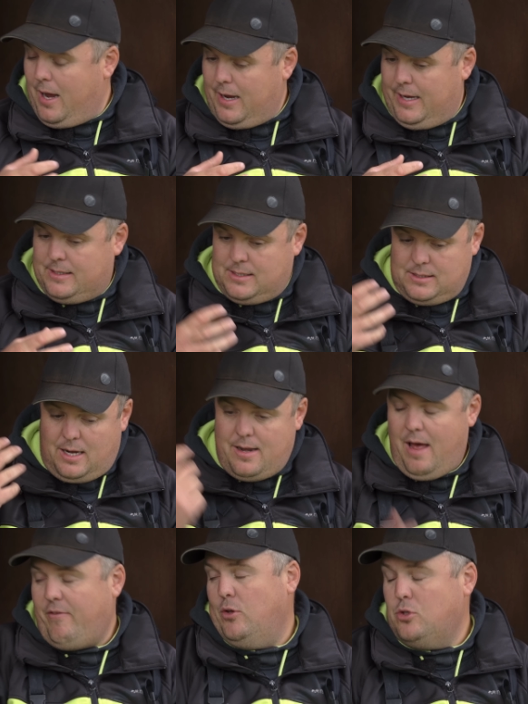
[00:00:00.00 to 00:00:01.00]
okay. It's because I
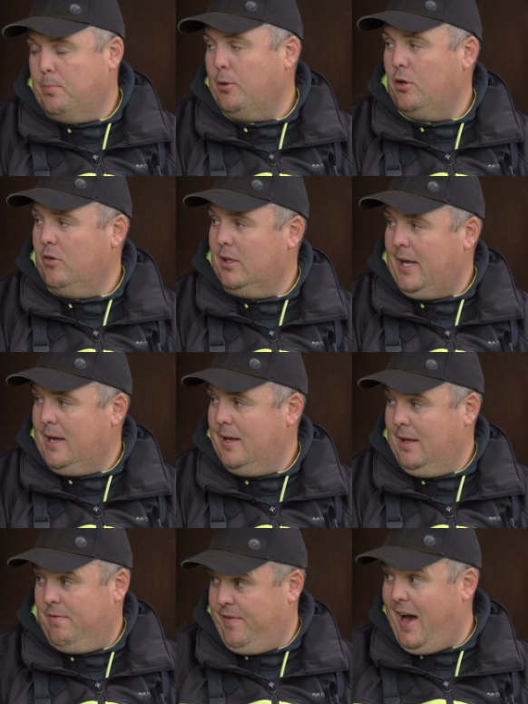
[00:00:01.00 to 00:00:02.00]
never use the puller all day.
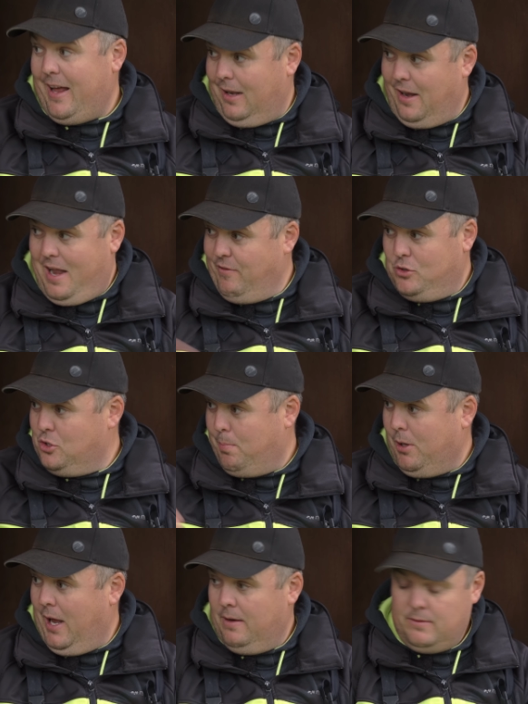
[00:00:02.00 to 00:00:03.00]
In final, just I never use the
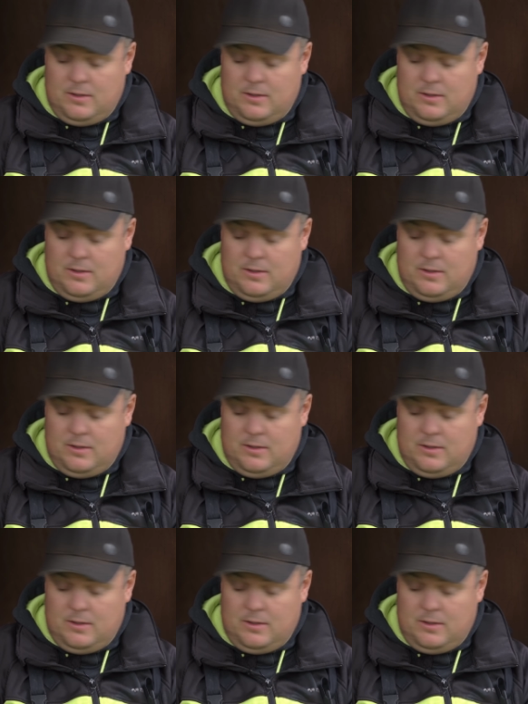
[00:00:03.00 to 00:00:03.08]
puller.